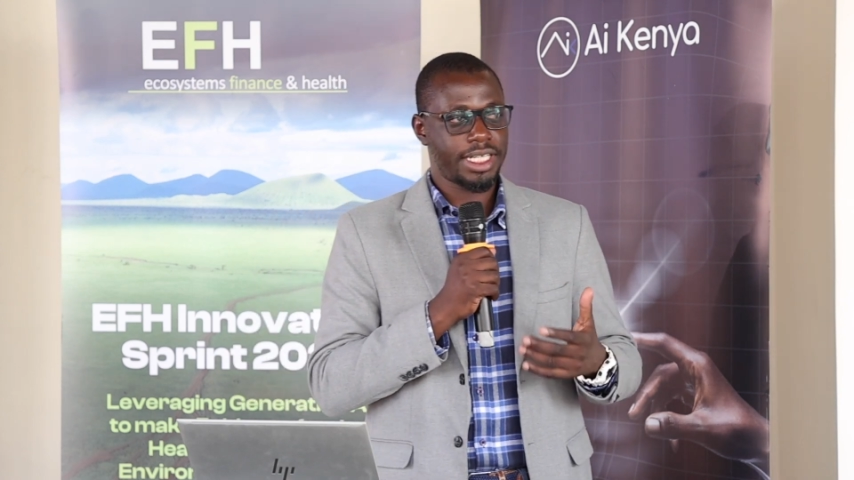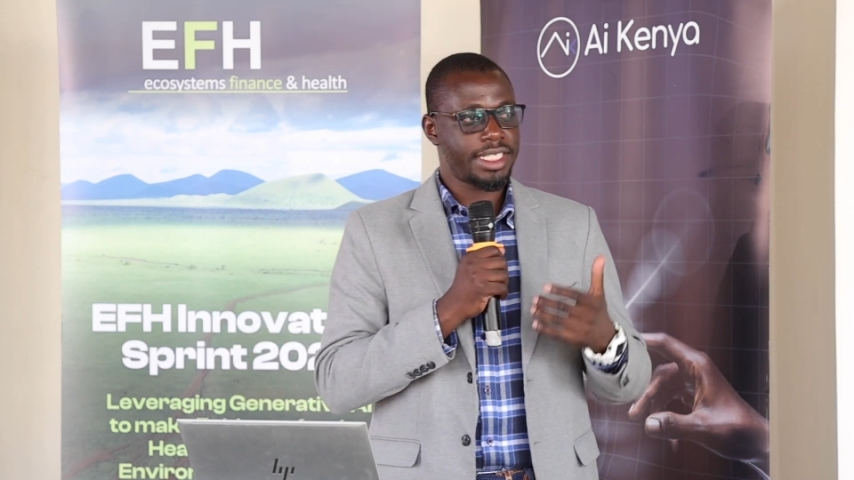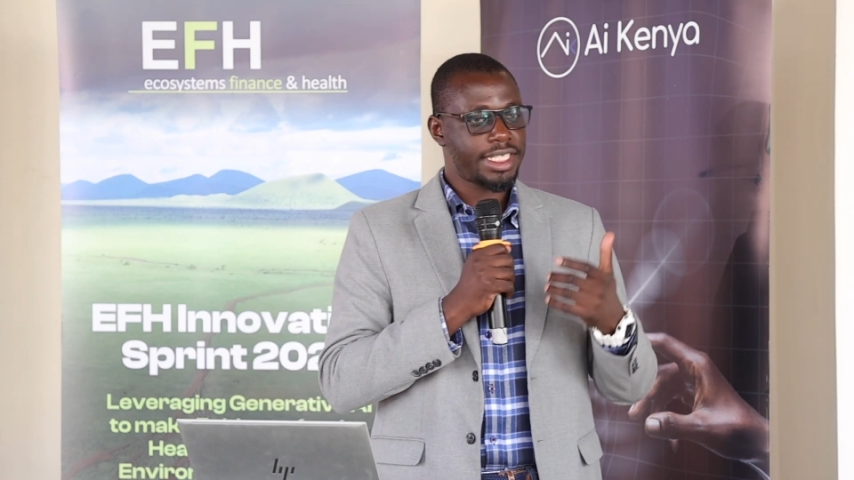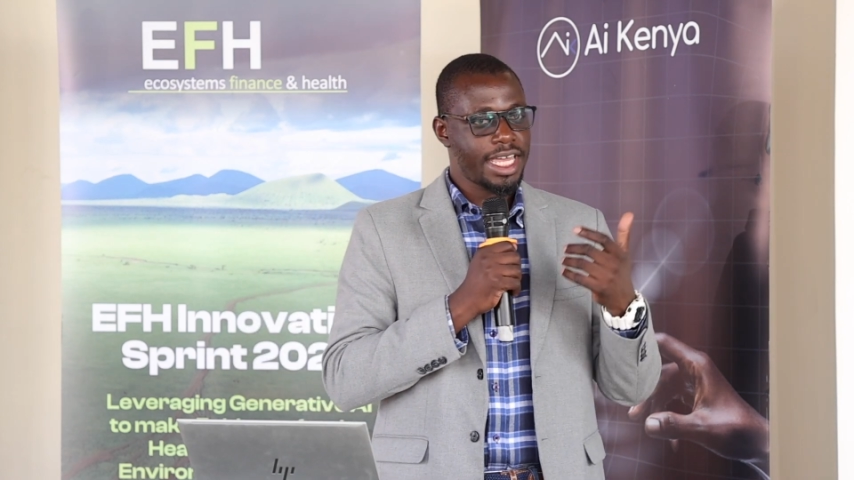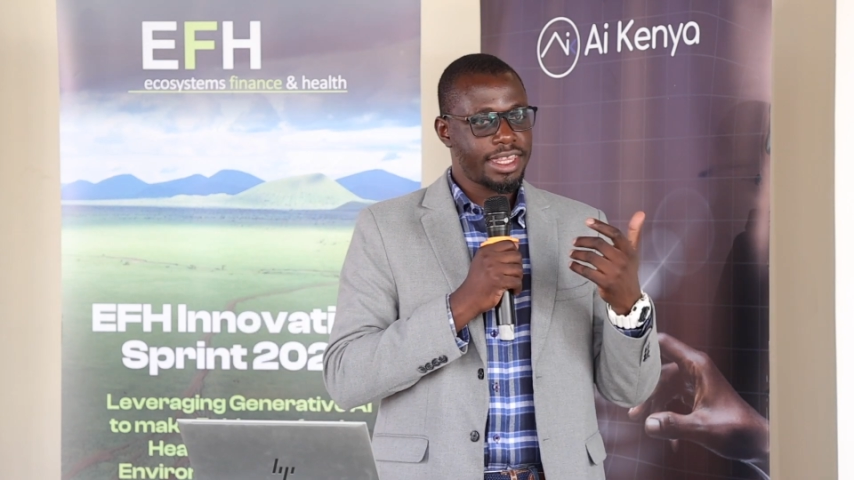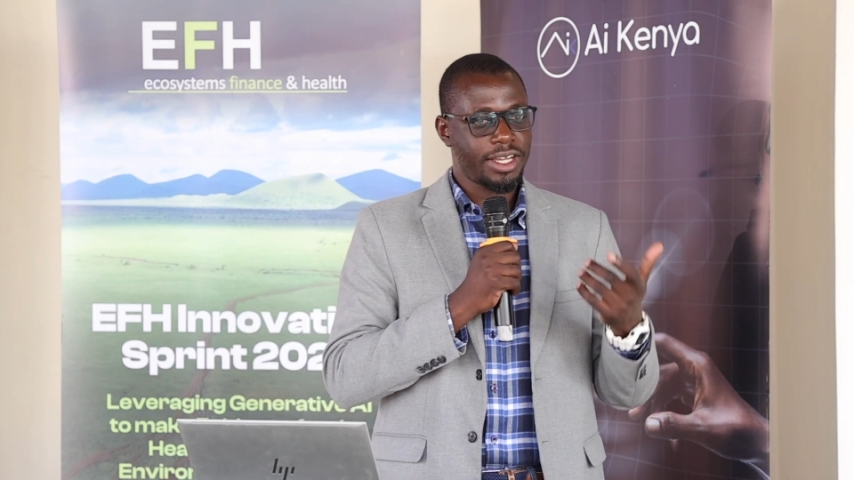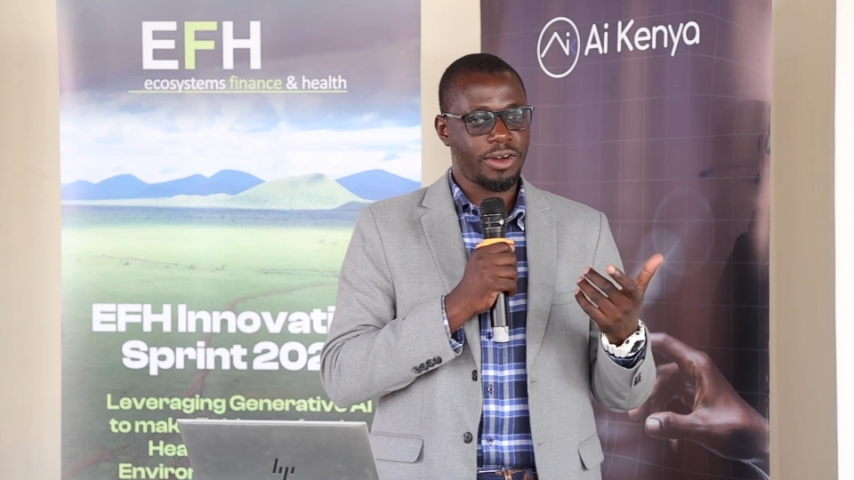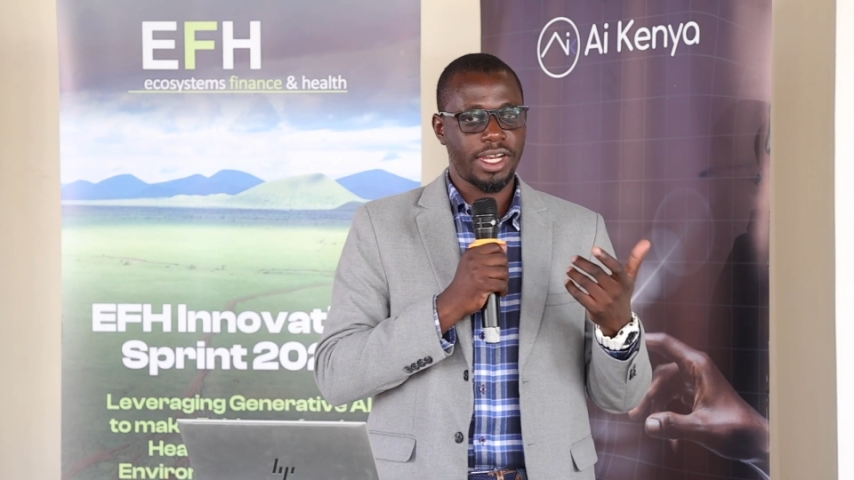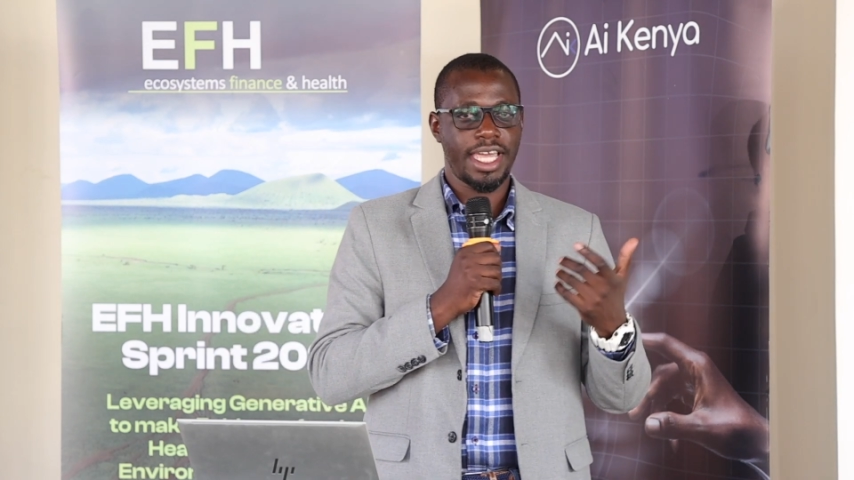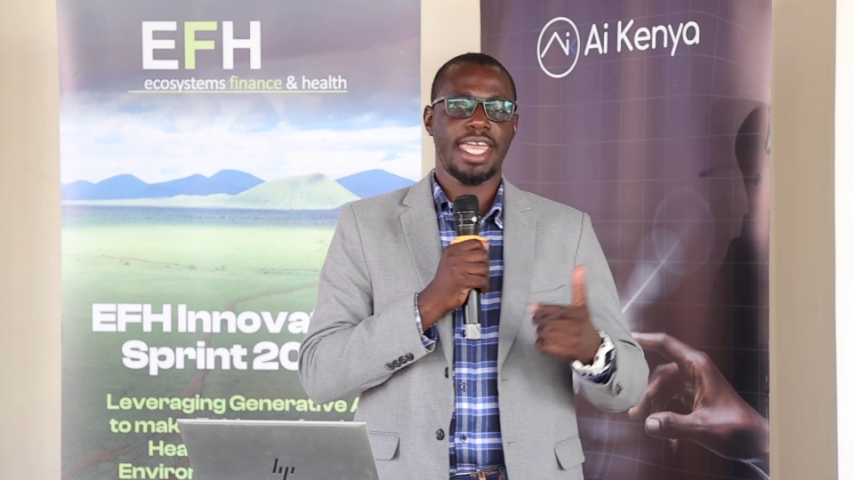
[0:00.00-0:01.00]
is
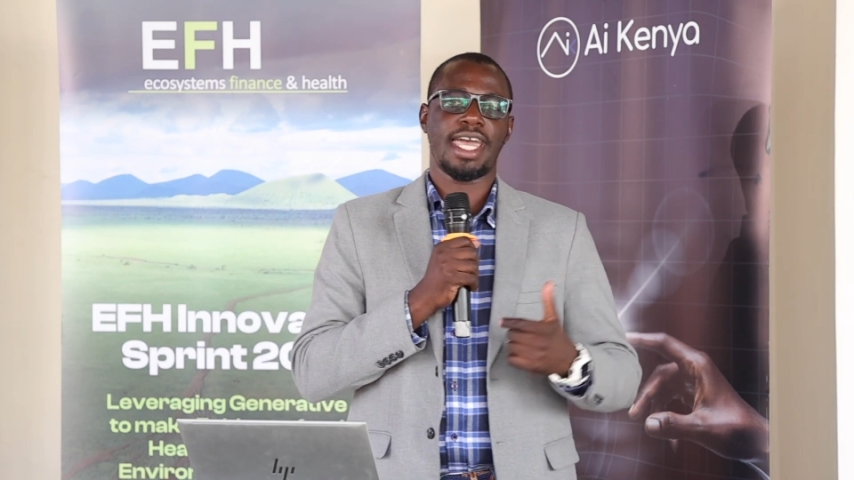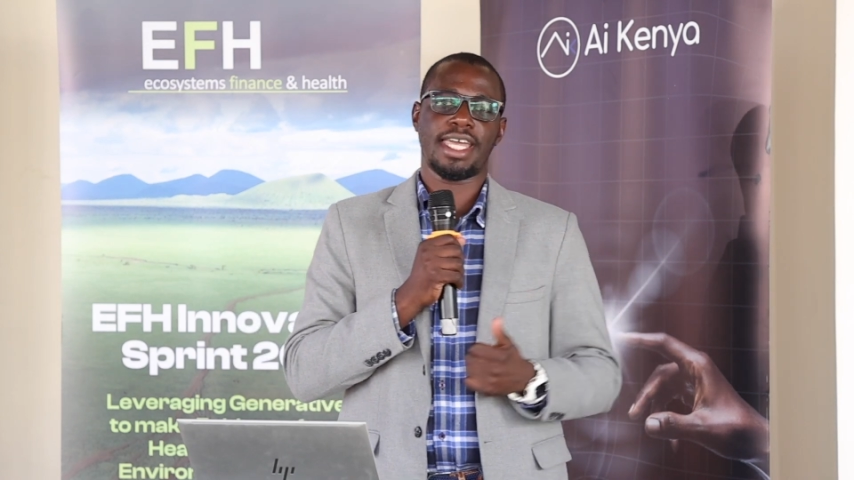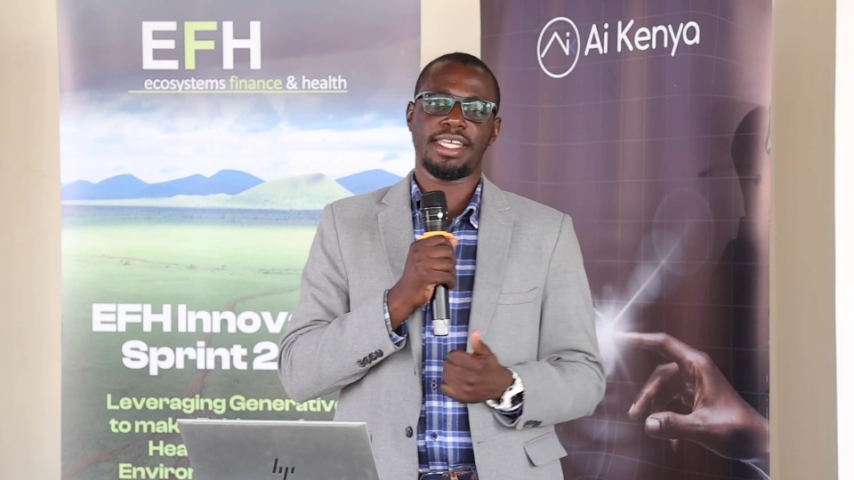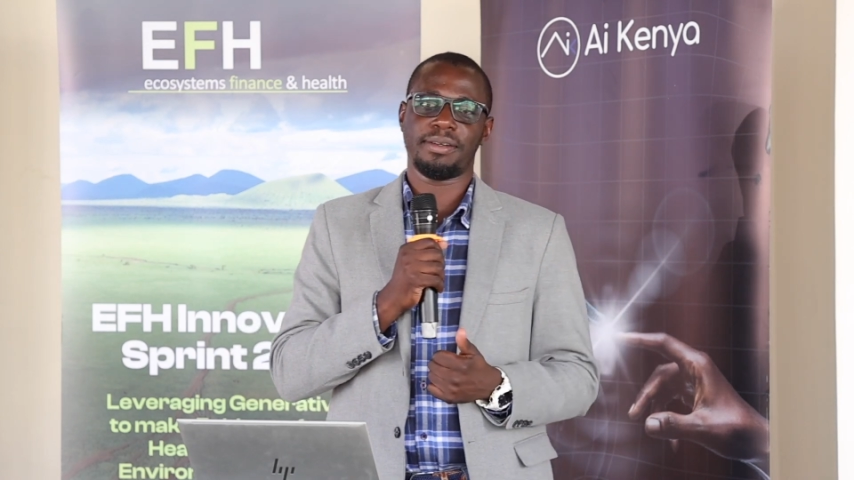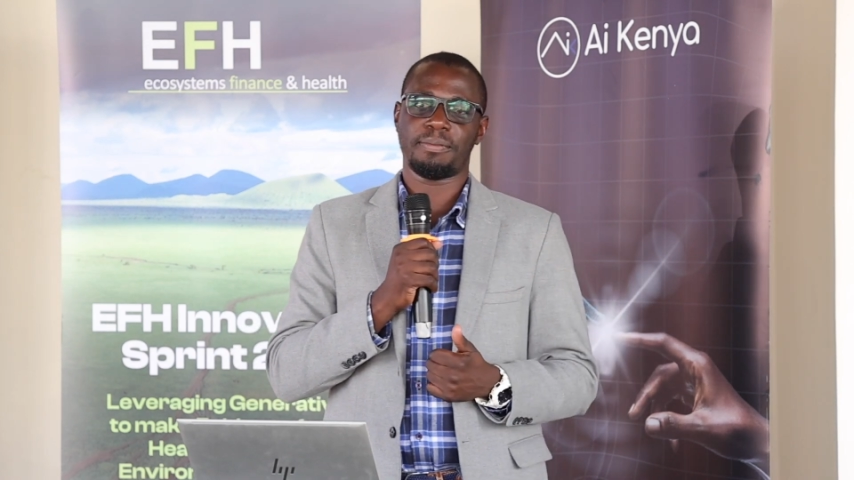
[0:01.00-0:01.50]
ethical AI.